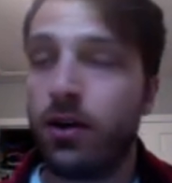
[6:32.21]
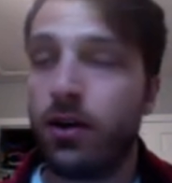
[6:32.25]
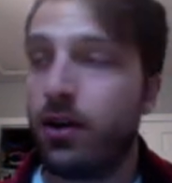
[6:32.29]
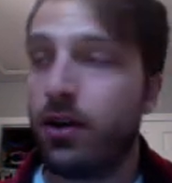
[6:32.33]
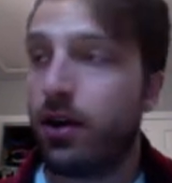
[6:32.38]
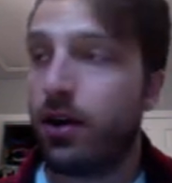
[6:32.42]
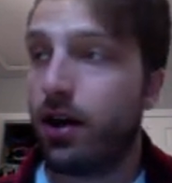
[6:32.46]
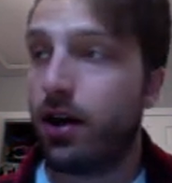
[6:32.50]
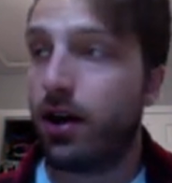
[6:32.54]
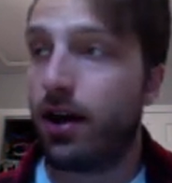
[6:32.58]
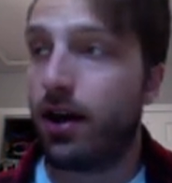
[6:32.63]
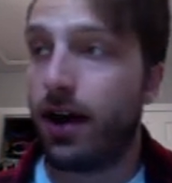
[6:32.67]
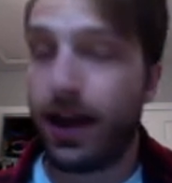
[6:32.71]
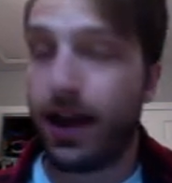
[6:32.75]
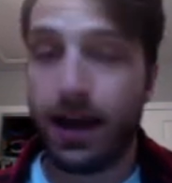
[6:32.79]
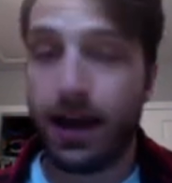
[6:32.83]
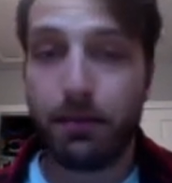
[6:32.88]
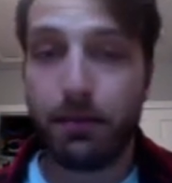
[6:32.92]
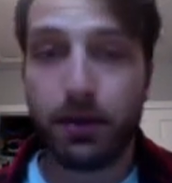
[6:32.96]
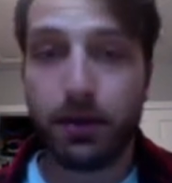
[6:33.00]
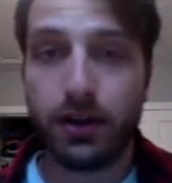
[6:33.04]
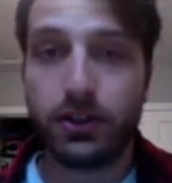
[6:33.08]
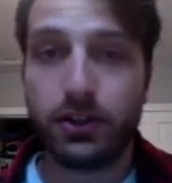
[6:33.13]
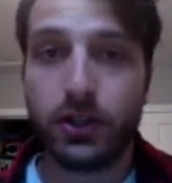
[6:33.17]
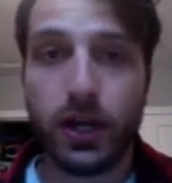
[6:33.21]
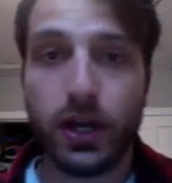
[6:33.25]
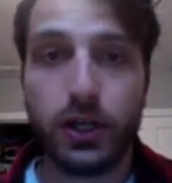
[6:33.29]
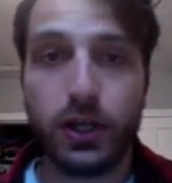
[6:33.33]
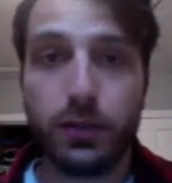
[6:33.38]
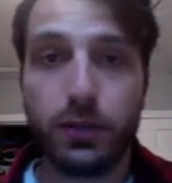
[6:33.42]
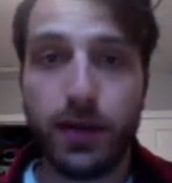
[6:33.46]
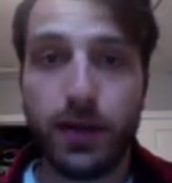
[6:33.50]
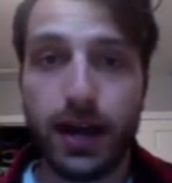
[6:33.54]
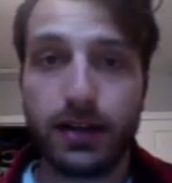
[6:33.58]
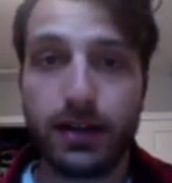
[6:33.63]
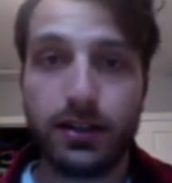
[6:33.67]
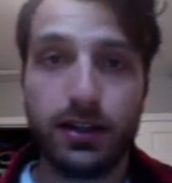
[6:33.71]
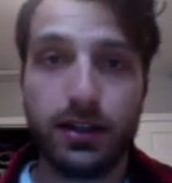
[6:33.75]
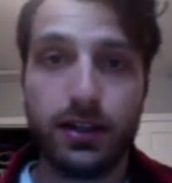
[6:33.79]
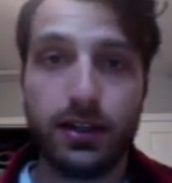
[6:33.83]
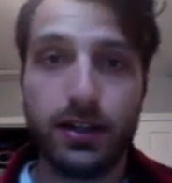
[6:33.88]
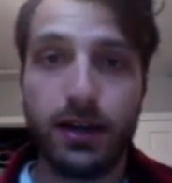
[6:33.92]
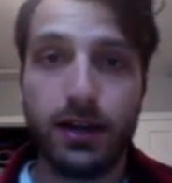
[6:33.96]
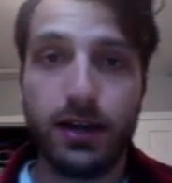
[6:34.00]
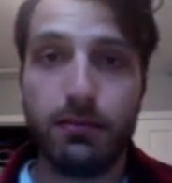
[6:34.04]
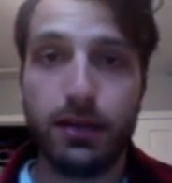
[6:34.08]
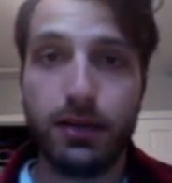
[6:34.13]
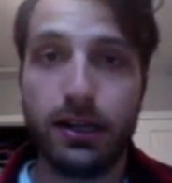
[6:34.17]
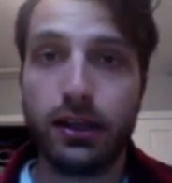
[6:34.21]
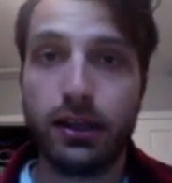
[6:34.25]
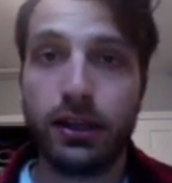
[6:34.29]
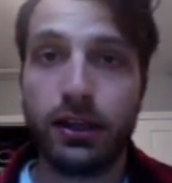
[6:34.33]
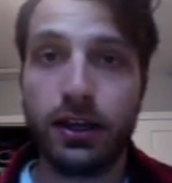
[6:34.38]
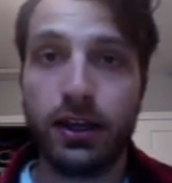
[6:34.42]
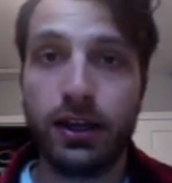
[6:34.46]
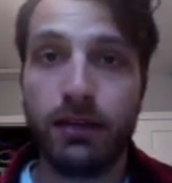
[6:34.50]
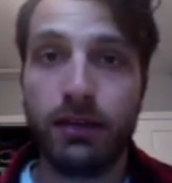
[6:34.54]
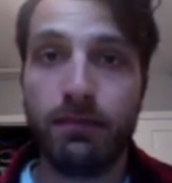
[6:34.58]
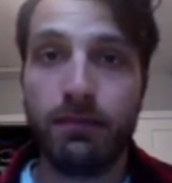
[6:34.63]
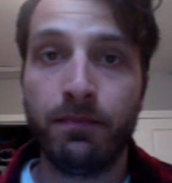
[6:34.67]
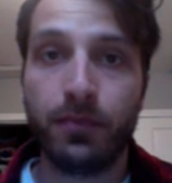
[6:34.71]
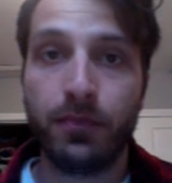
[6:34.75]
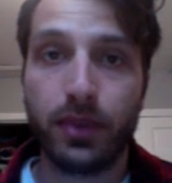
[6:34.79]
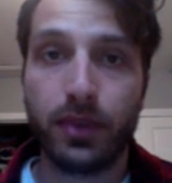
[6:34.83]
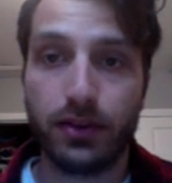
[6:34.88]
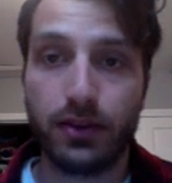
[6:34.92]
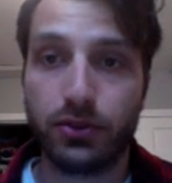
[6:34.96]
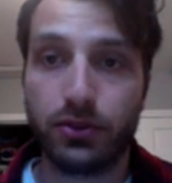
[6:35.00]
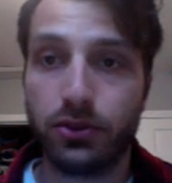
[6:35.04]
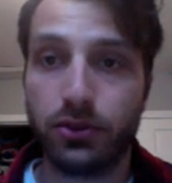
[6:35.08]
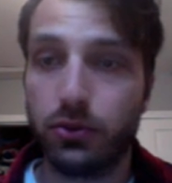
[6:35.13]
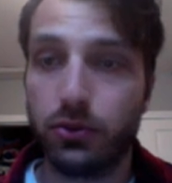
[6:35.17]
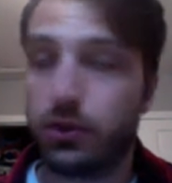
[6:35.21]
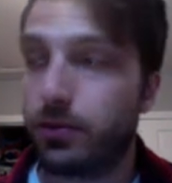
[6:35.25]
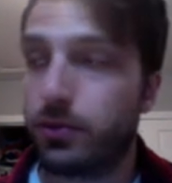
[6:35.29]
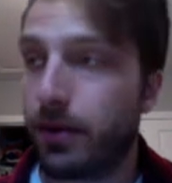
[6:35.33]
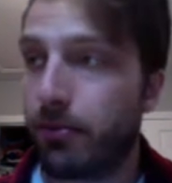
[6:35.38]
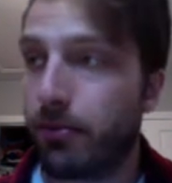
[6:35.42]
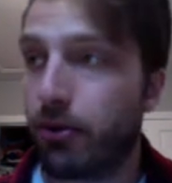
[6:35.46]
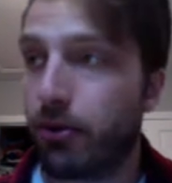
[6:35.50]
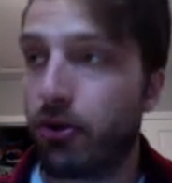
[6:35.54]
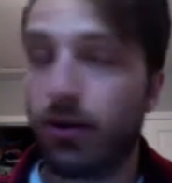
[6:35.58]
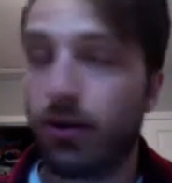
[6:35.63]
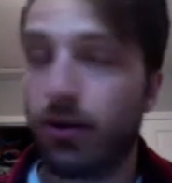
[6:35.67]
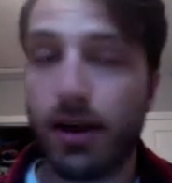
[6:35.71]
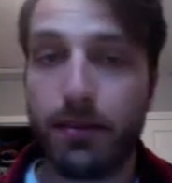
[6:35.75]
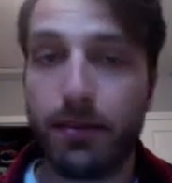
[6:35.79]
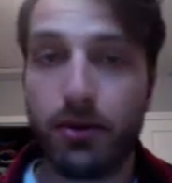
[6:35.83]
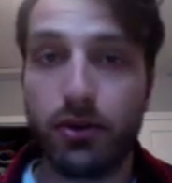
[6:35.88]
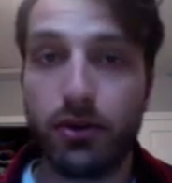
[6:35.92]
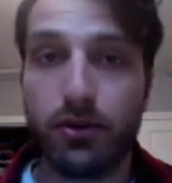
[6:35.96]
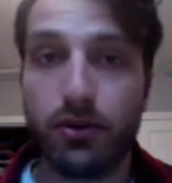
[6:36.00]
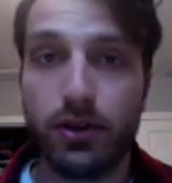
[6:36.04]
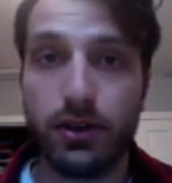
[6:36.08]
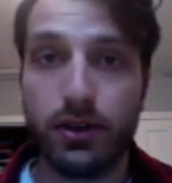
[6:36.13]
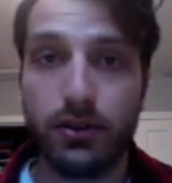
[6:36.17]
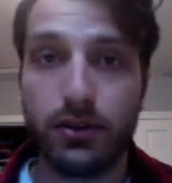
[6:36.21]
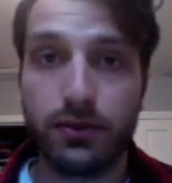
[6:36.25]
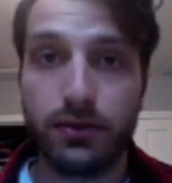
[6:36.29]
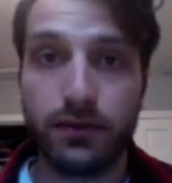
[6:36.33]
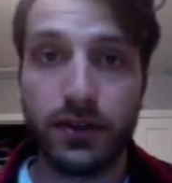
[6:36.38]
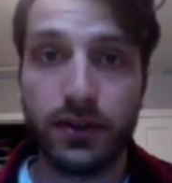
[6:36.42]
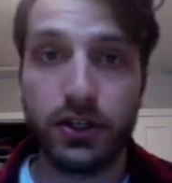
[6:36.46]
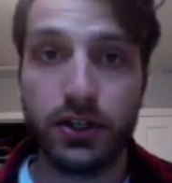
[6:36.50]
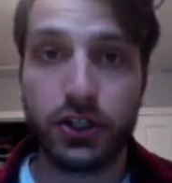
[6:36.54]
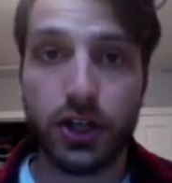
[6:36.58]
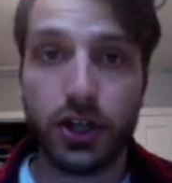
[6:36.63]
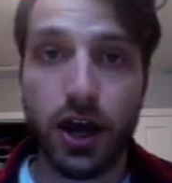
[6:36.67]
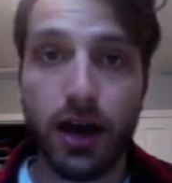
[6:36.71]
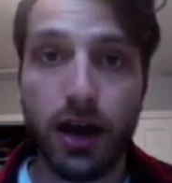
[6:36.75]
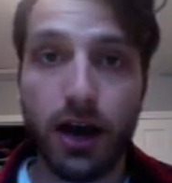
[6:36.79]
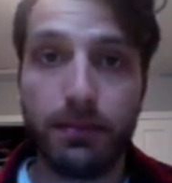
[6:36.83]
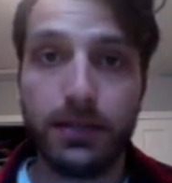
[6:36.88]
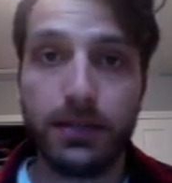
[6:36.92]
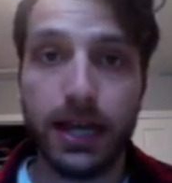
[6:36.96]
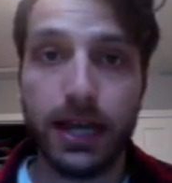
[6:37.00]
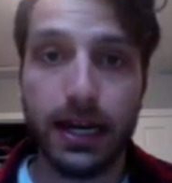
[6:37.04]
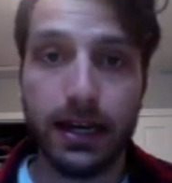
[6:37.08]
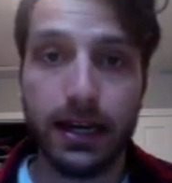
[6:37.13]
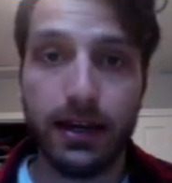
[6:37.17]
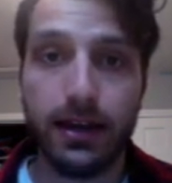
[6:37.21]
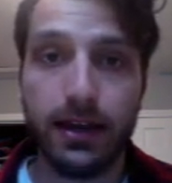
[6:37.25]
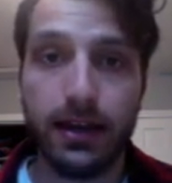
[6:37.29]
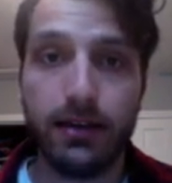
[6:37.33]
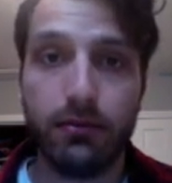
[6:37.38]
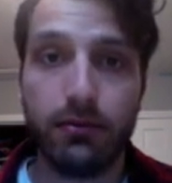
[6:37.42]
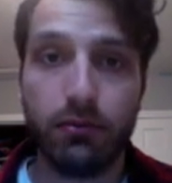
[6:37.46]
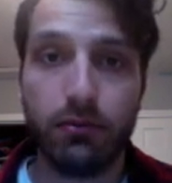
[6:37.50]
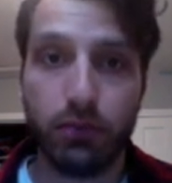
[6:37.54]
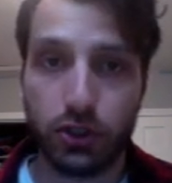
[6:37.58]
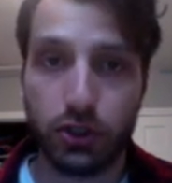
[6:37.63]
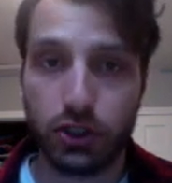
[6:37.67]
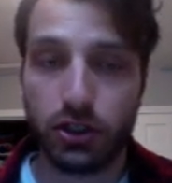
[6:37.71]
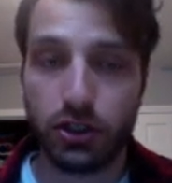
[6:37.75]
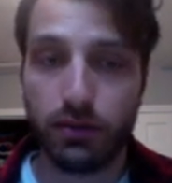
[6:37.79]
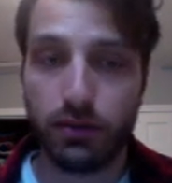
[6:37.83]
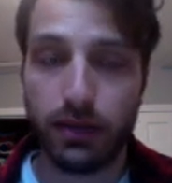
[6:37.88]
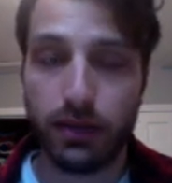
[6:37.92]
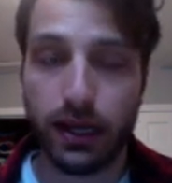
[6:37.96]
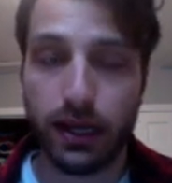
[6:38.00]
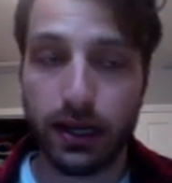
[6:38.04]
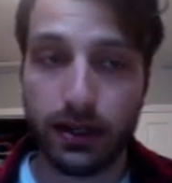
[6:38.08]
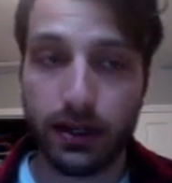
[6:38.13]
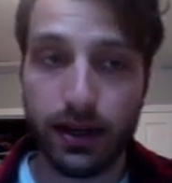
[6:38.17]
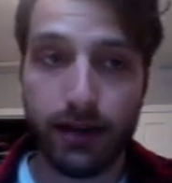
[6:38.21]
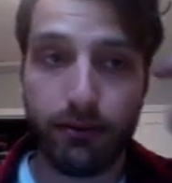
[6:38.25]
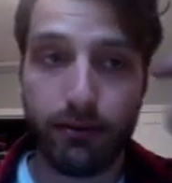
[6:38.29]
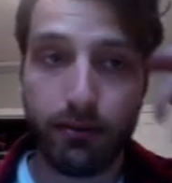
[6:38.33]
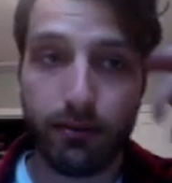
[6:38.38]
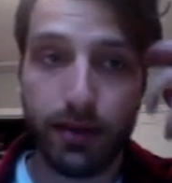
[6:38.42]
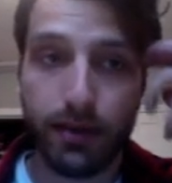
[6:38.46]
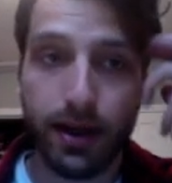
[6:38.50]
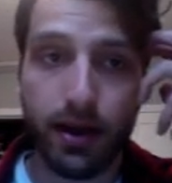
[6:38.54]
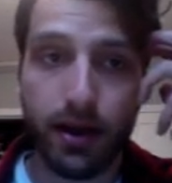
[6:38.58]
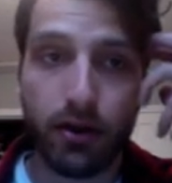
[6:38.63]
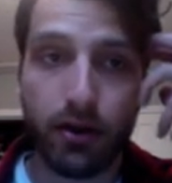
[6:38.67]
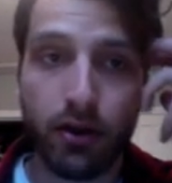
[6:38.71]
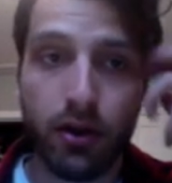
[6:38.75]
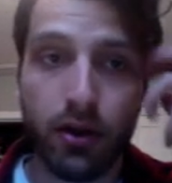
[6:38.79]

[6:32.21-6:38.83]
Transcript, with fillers: Uh, I am going to change back to the Deadbeat theme as soon as my programmer is finished updating it, which is going to be like a day from now.